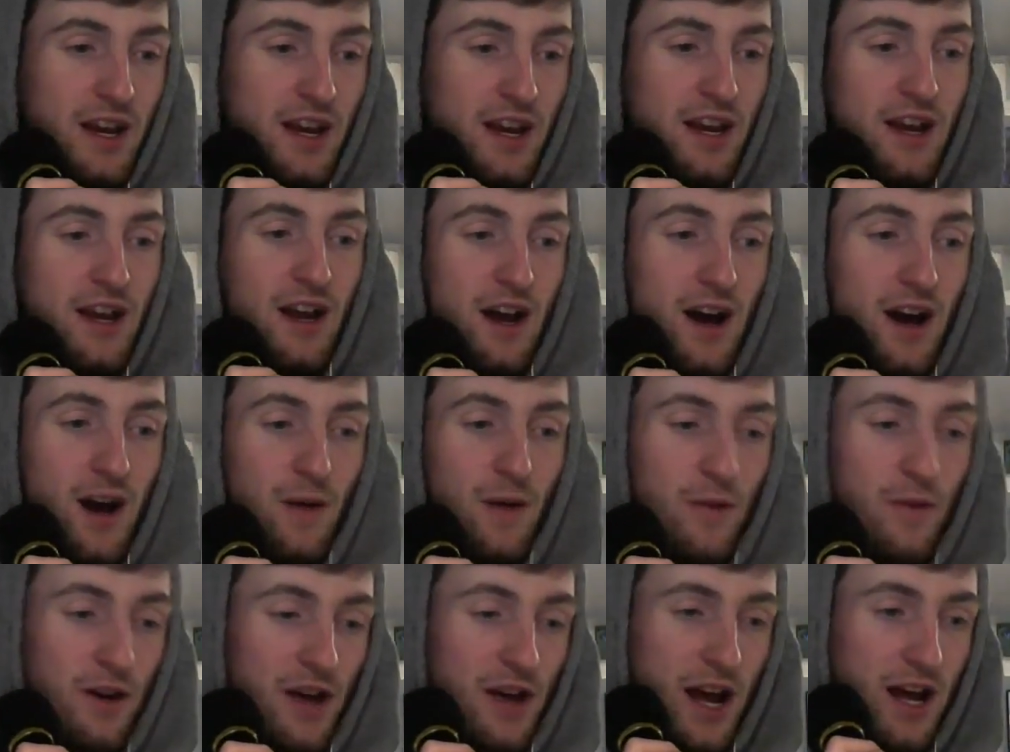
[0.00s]

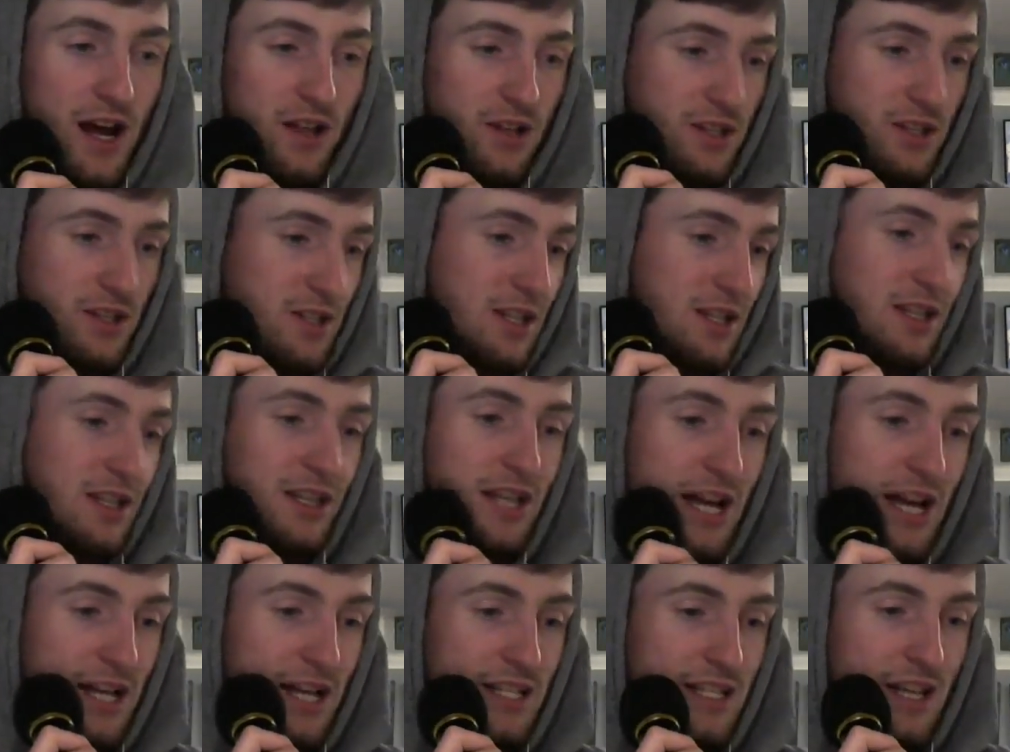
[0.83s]
But Alex,
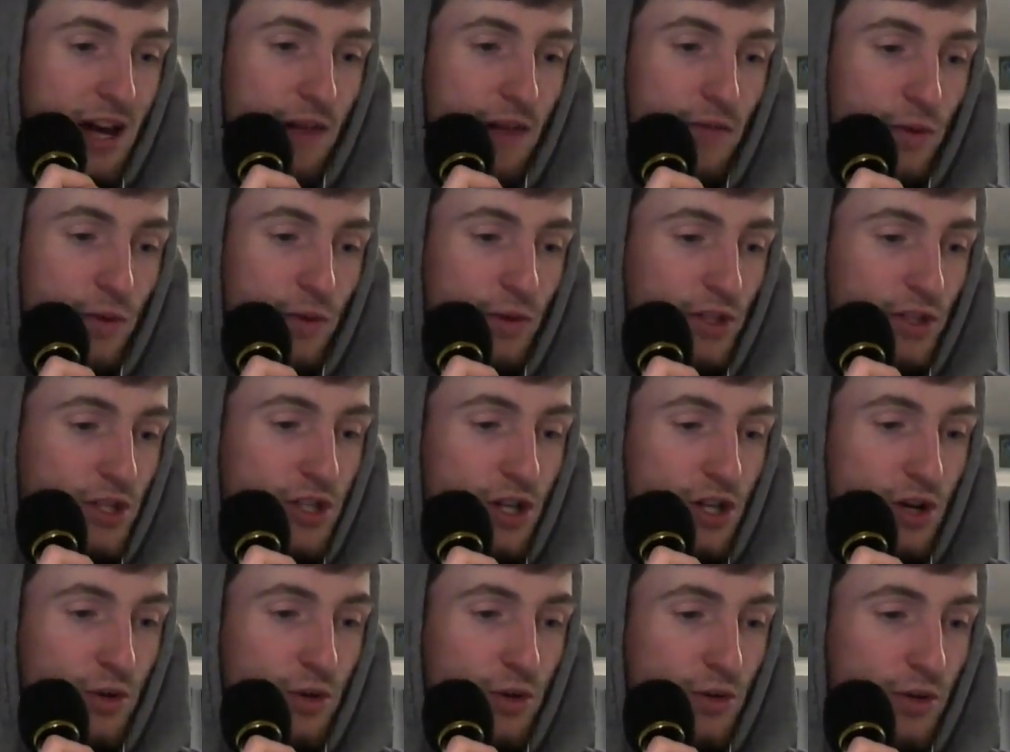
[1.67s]
glad to have you on the
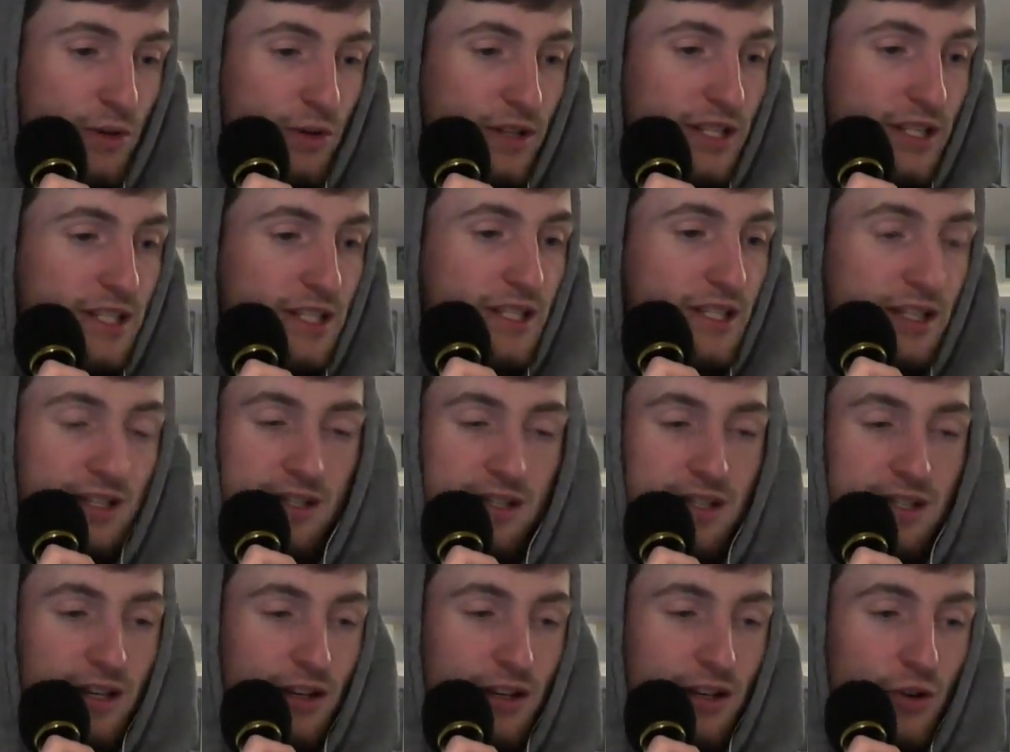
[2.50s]
show. You're a
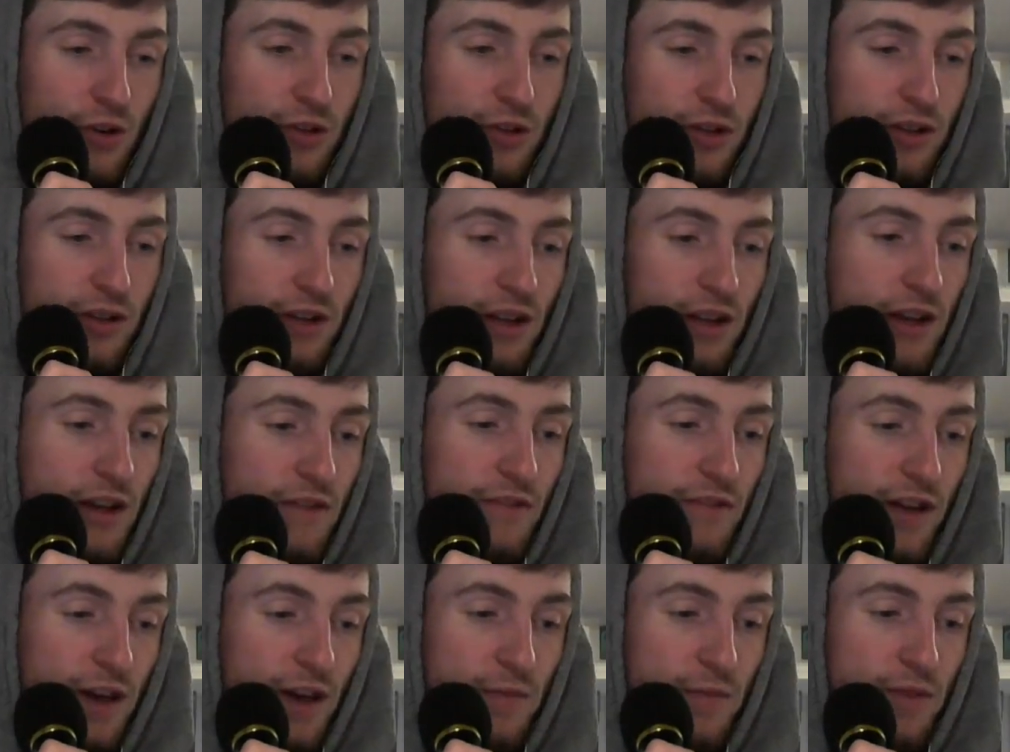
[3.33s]
season ticket holder,
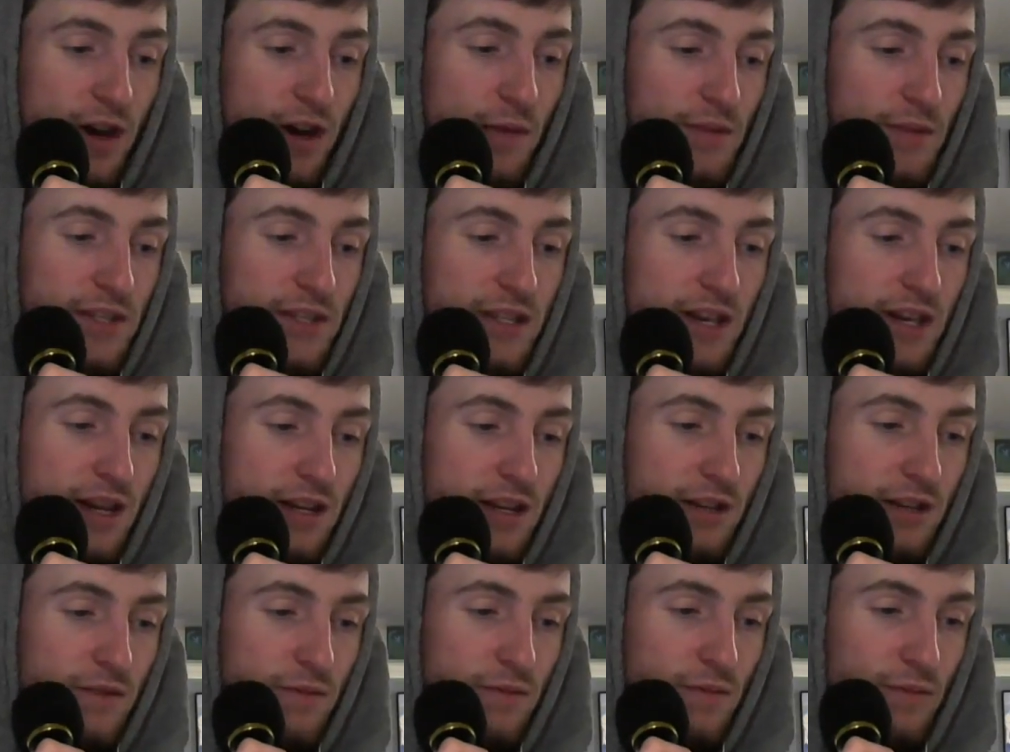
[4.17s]
if I'm not
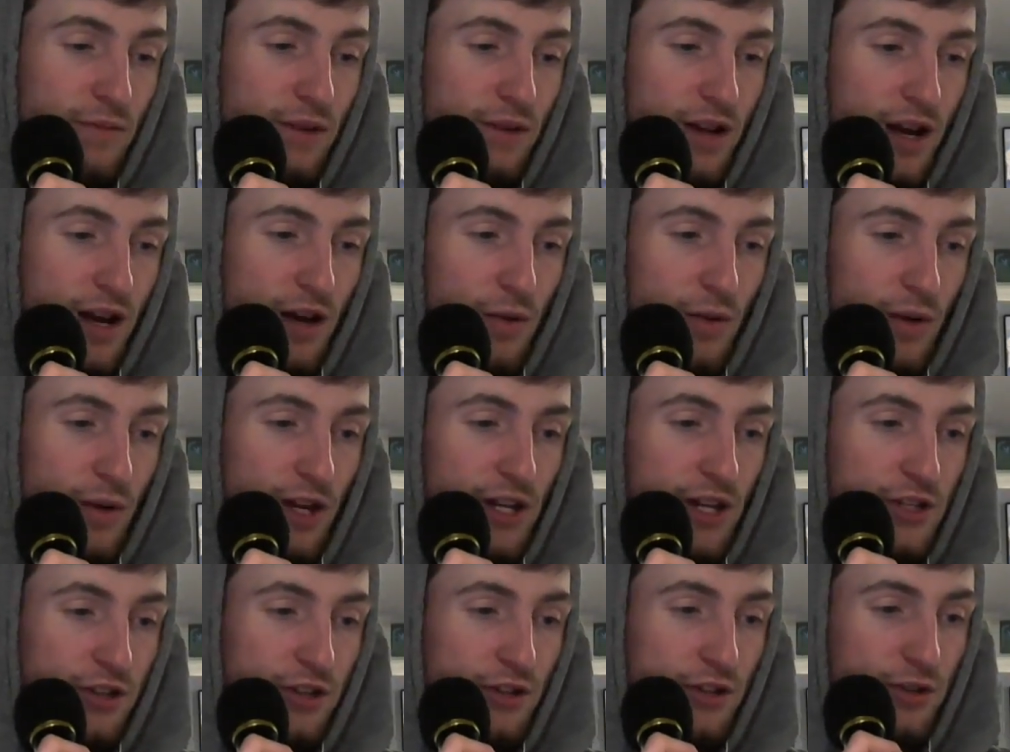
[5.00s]
mistaken. But I want
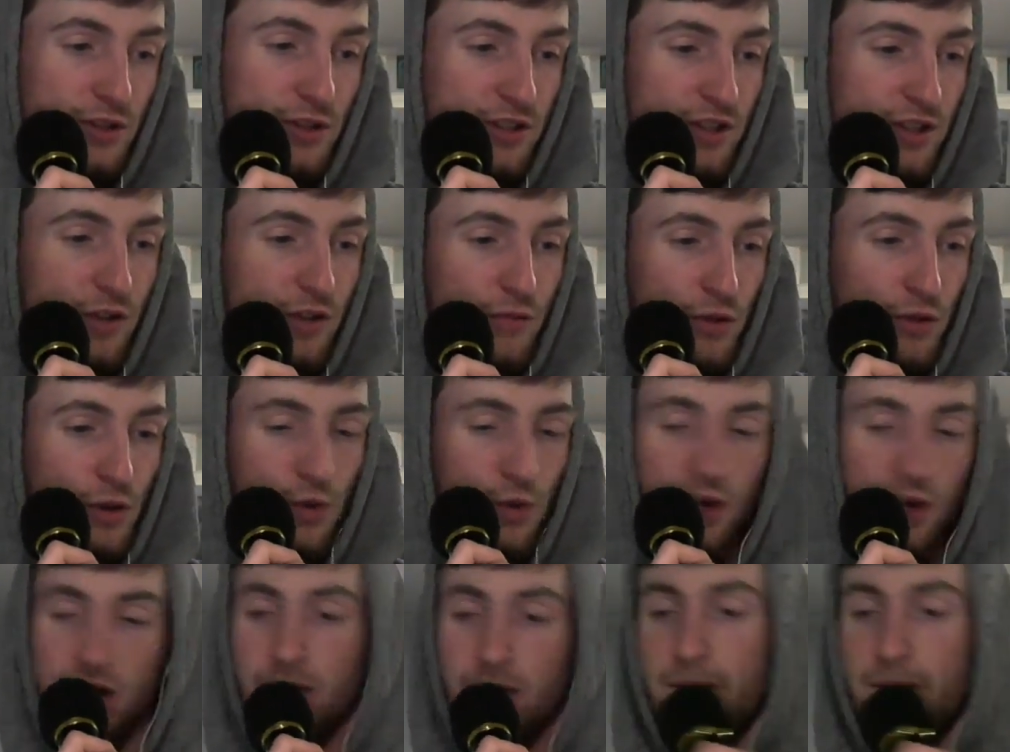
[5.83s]
to introduce yourself real quick.